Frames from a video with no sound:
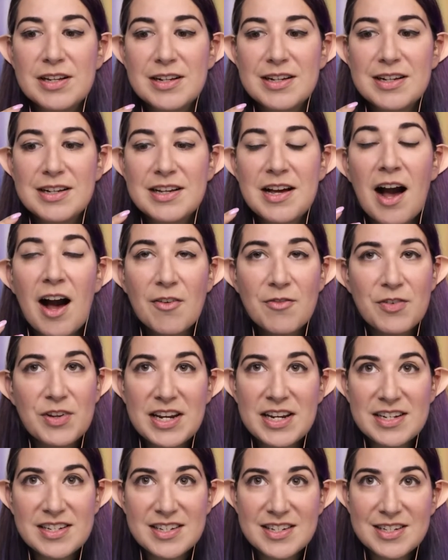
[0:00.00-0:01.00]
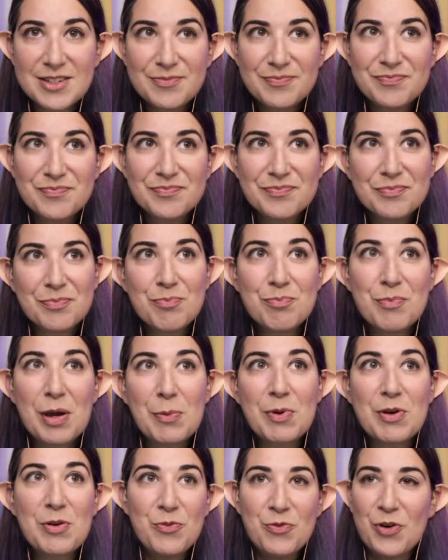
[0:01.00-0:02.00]
Confident,
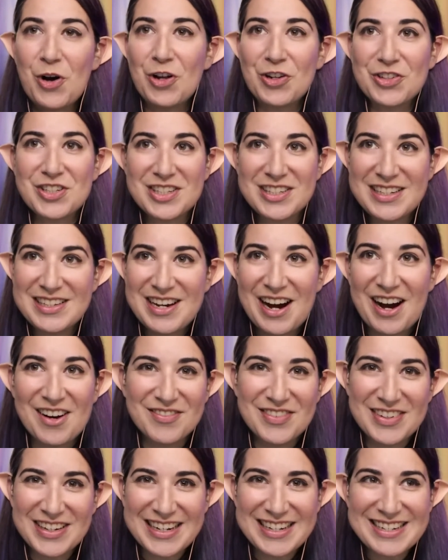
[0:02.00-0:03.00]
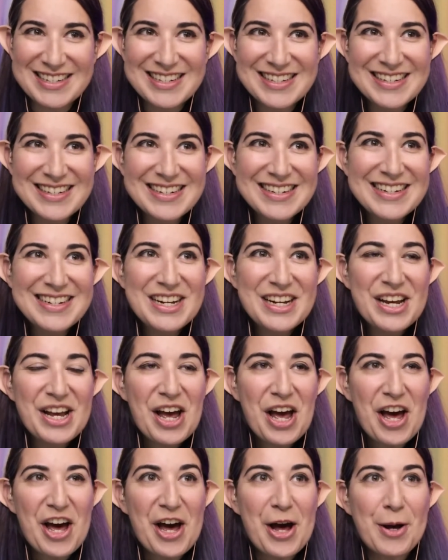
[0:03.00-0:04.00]
maybe falsely confident,
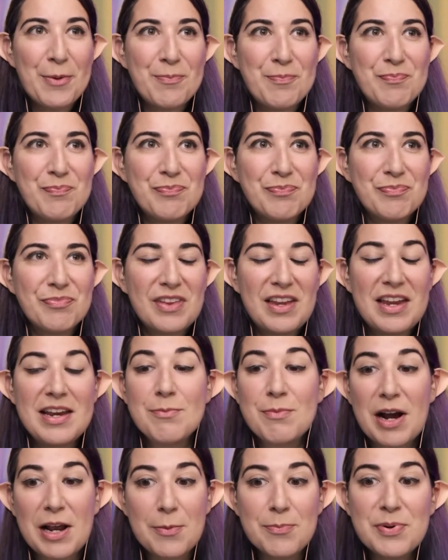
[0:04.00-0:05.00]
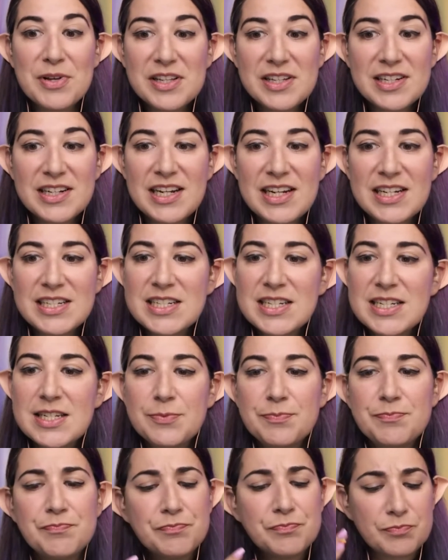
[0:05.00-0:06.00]
in my abilities,
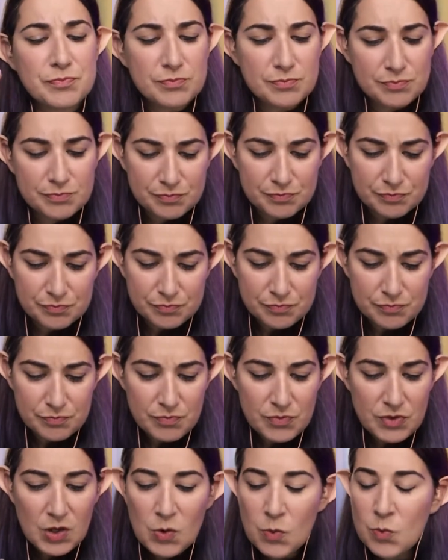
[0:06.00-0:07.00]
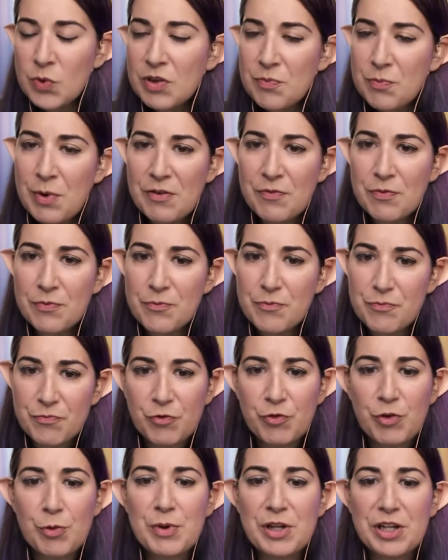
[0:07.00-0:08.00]
with my
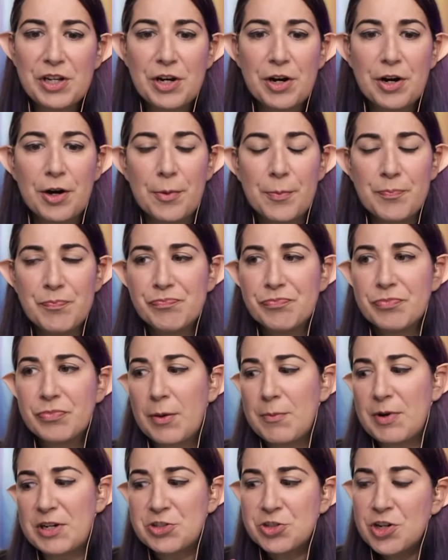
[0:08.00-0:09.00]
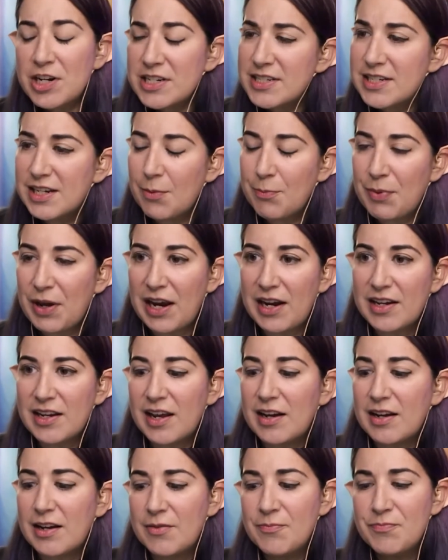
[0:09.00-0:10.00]
familiar, my trusted
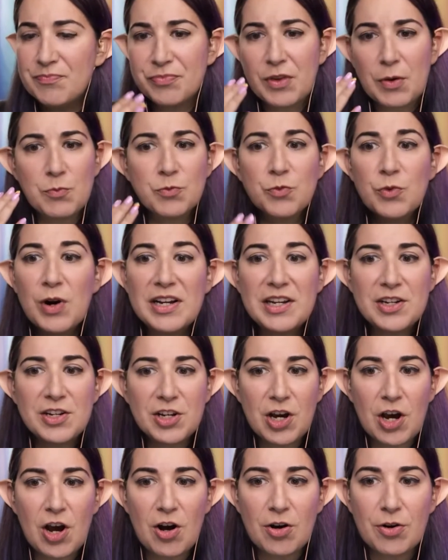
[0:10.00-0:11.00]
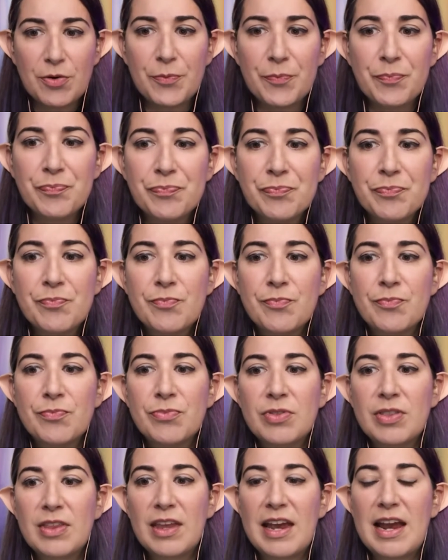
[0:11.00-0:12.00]
companion. I'm ready to go.
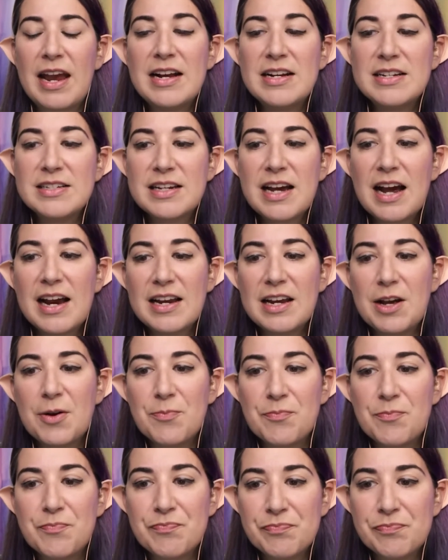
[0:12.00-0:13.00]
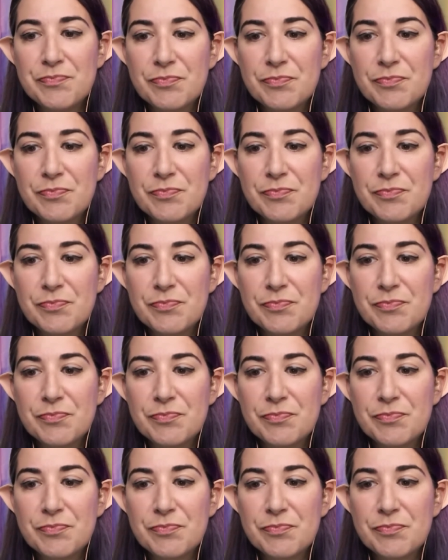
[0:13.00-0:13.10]
And I am